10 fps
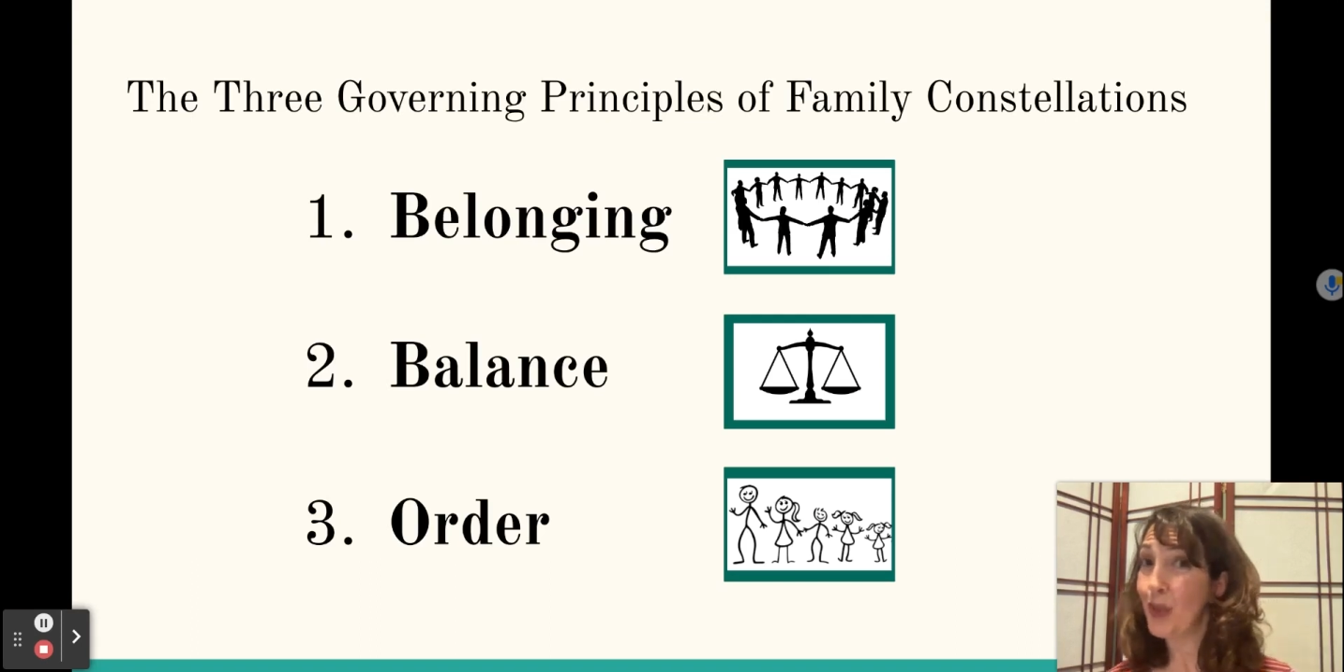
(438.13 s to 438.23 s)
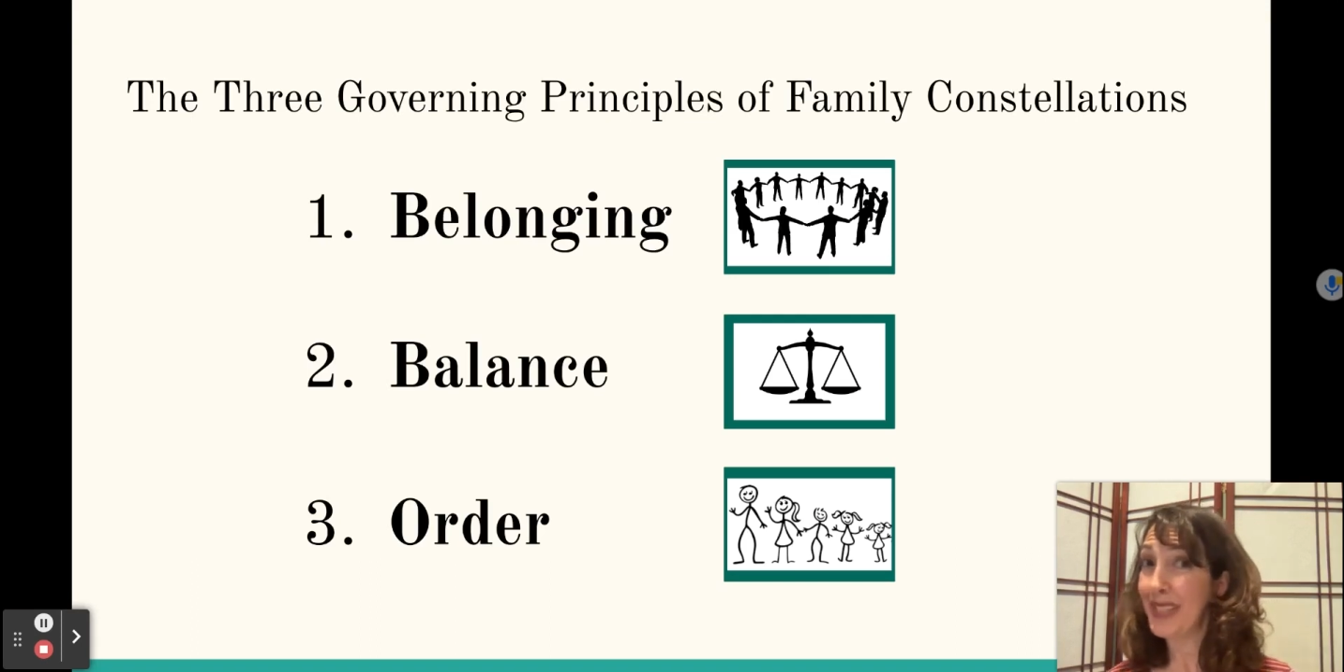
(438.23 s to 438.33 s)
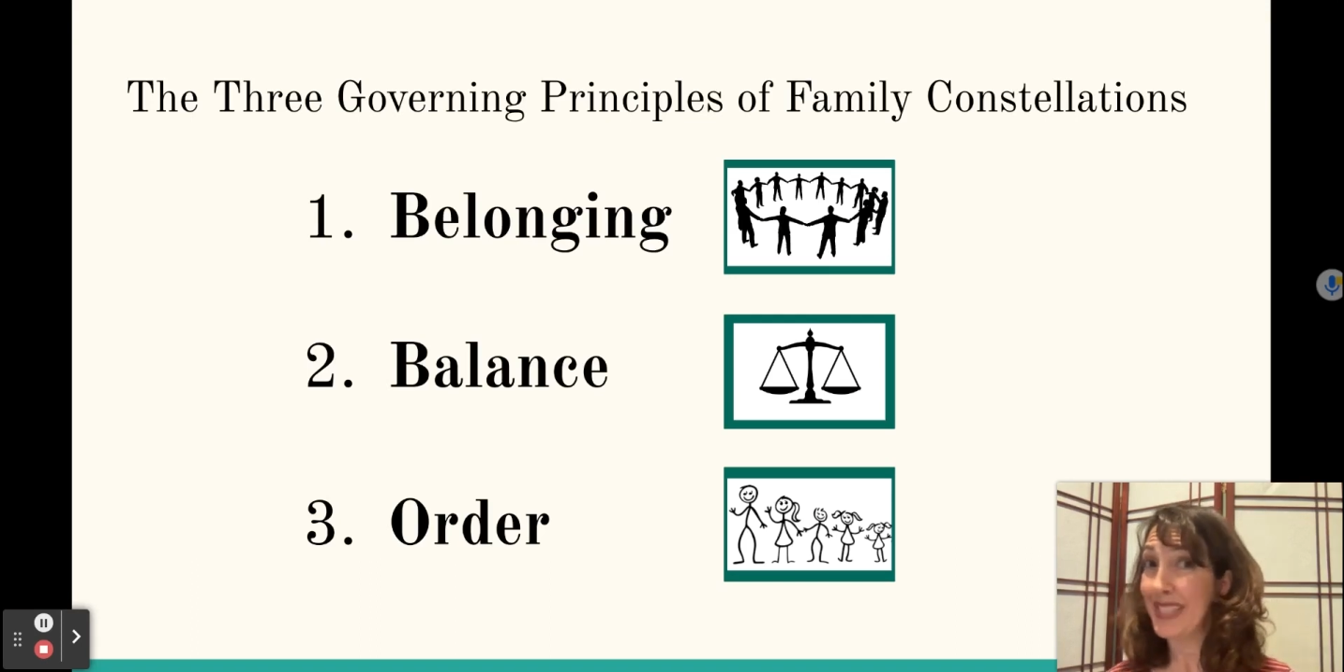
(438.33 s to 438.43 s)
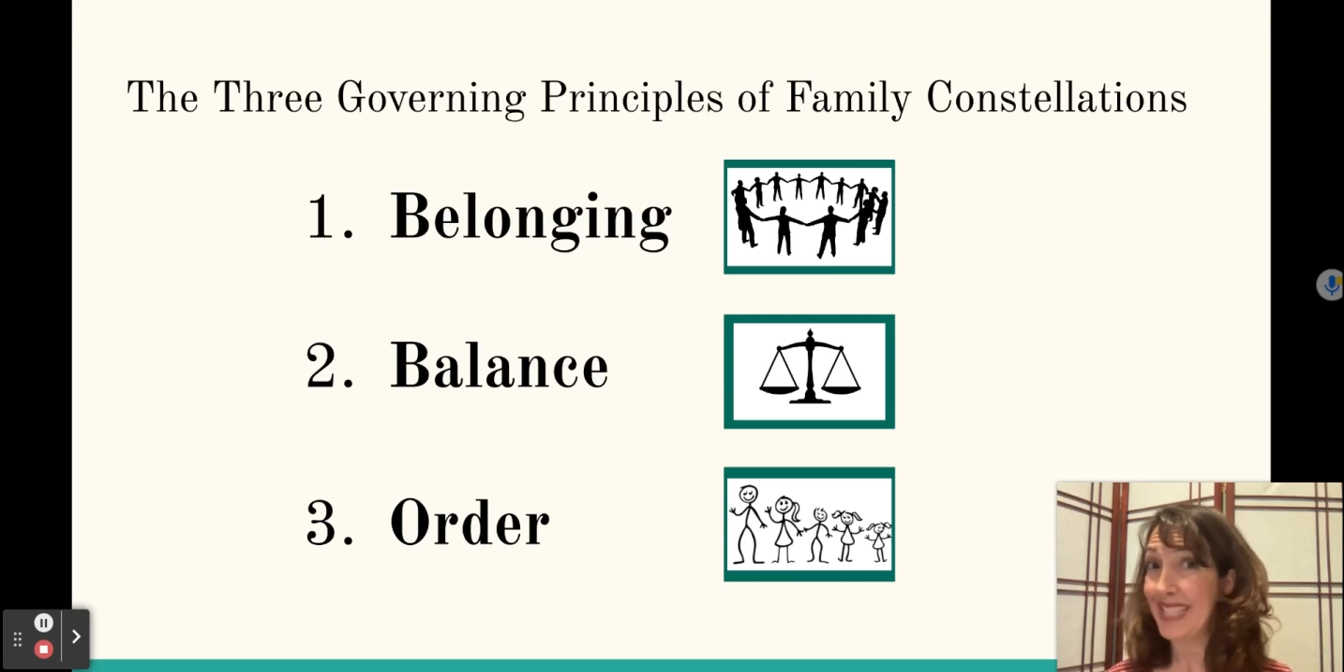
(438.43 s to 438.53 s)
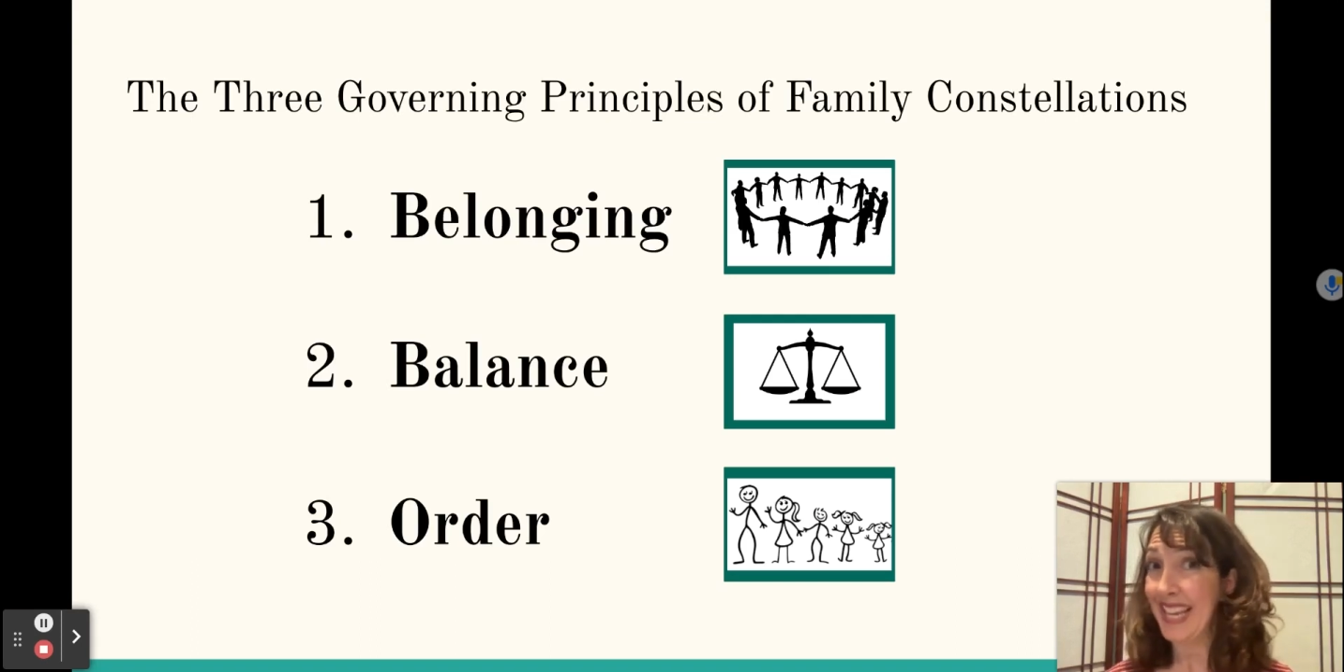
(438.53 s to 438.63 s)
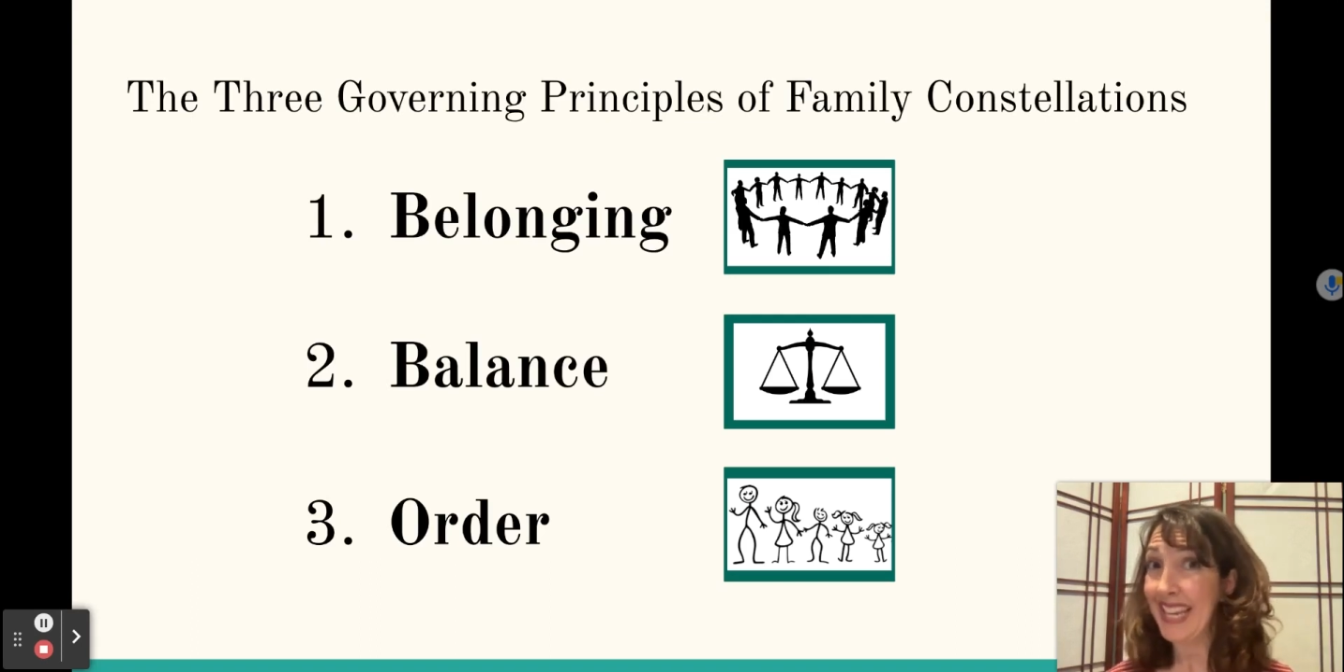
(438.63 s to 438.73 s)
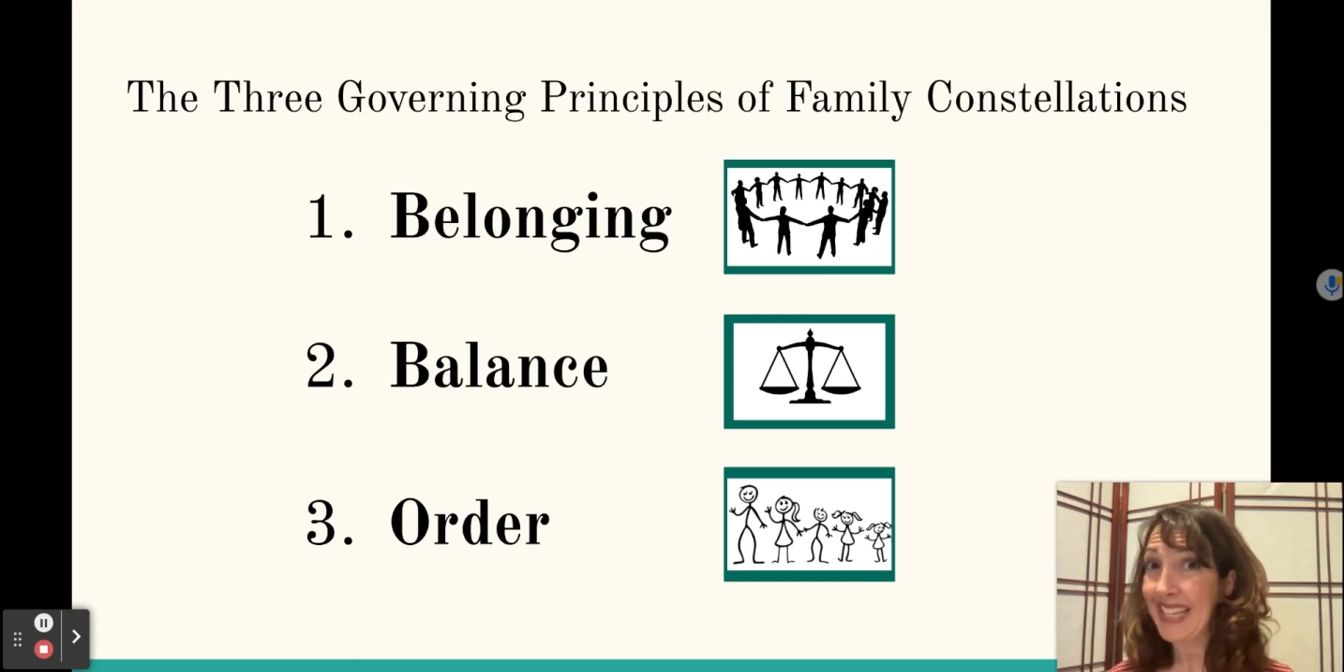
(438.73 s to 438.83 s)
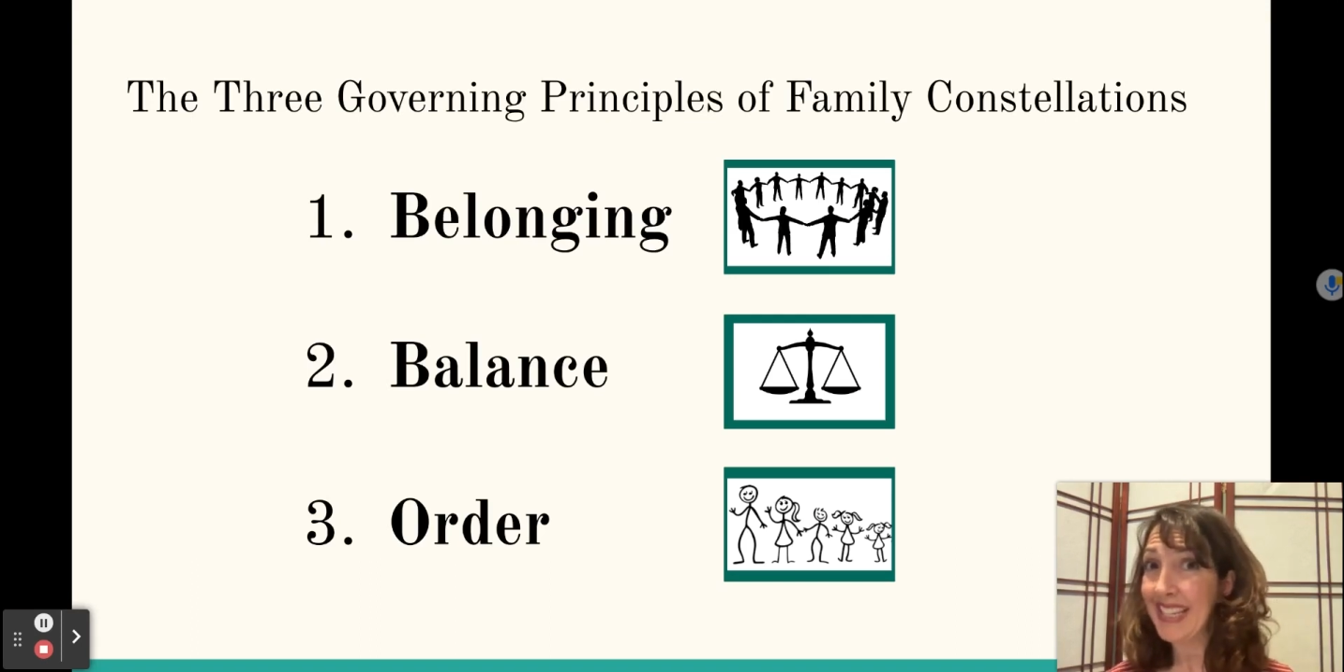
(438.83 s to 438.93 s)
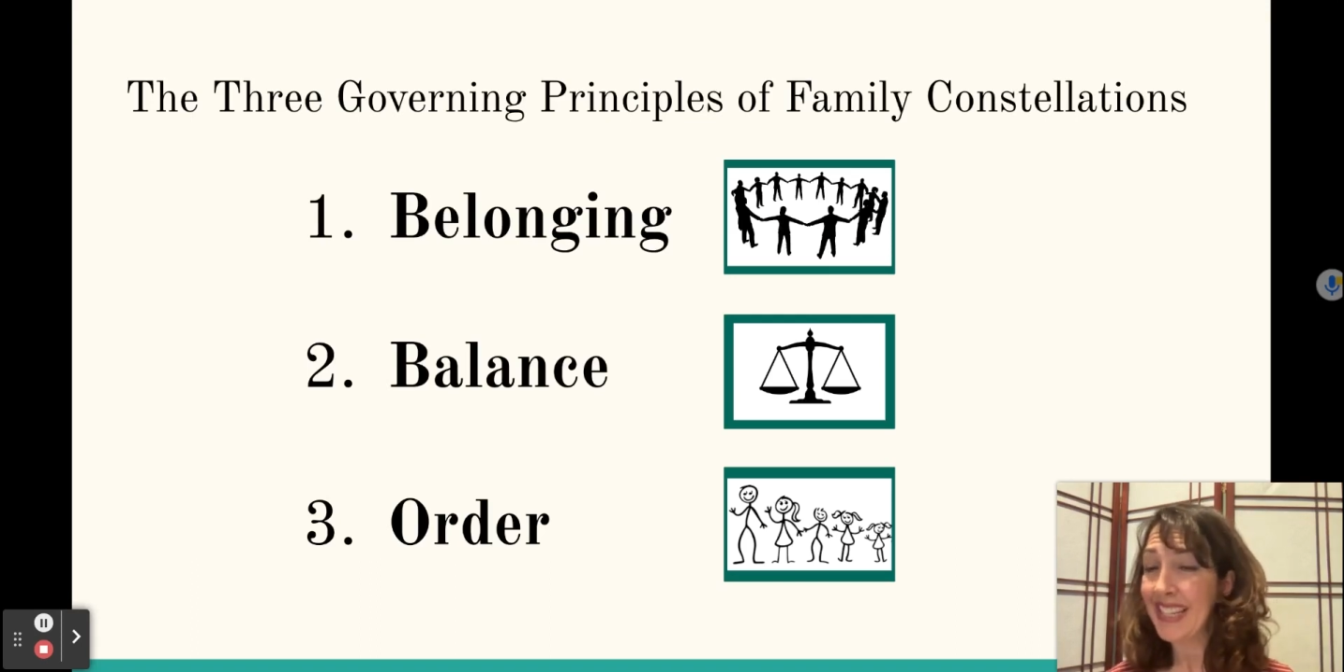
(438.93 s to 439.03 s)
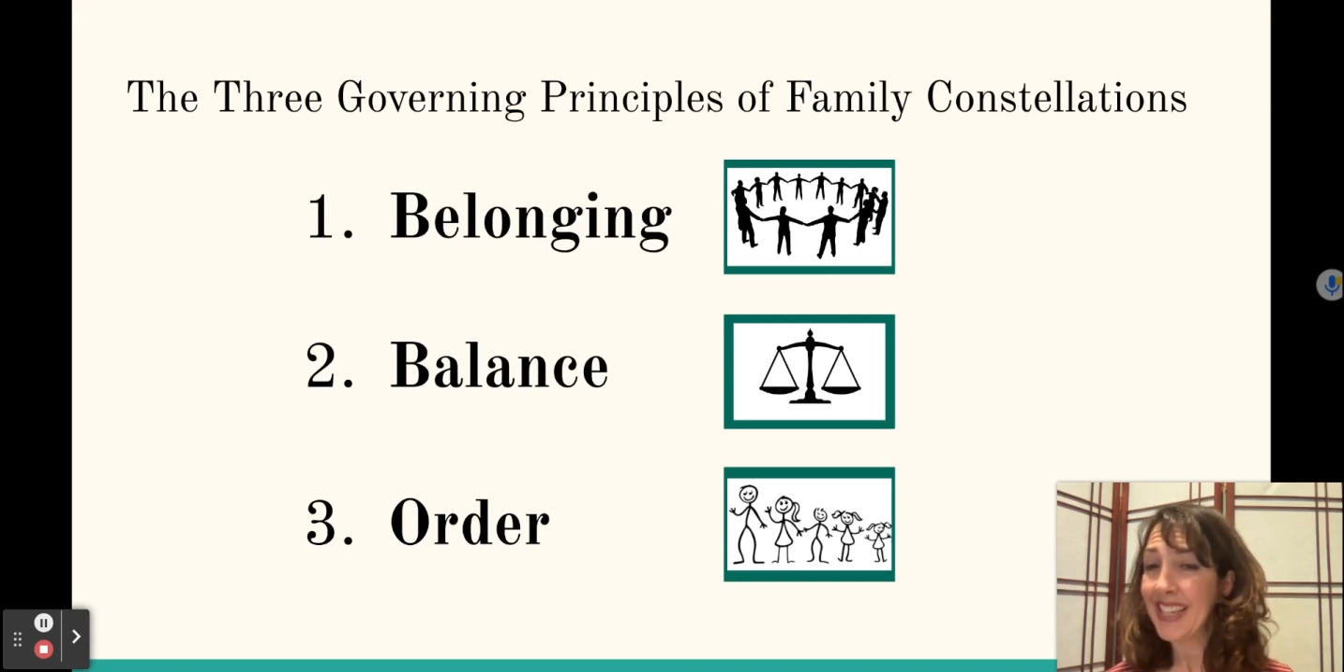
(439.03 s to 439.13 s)

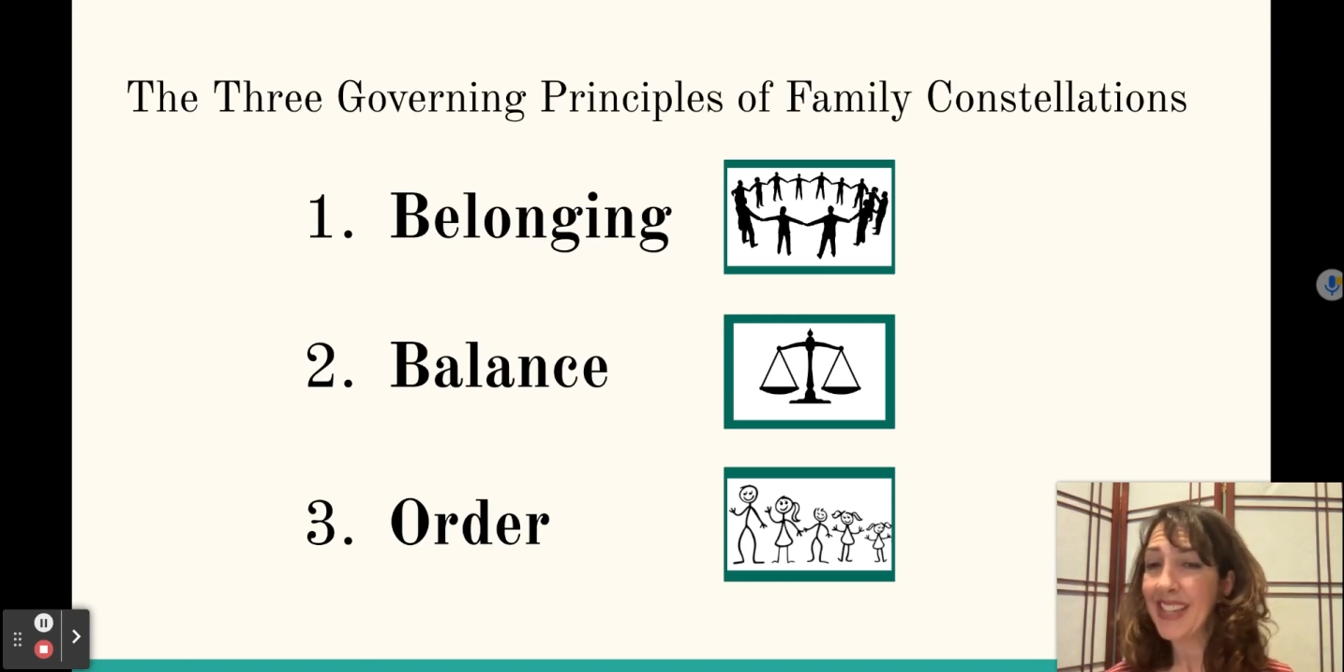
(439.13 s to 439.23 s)
one-sided.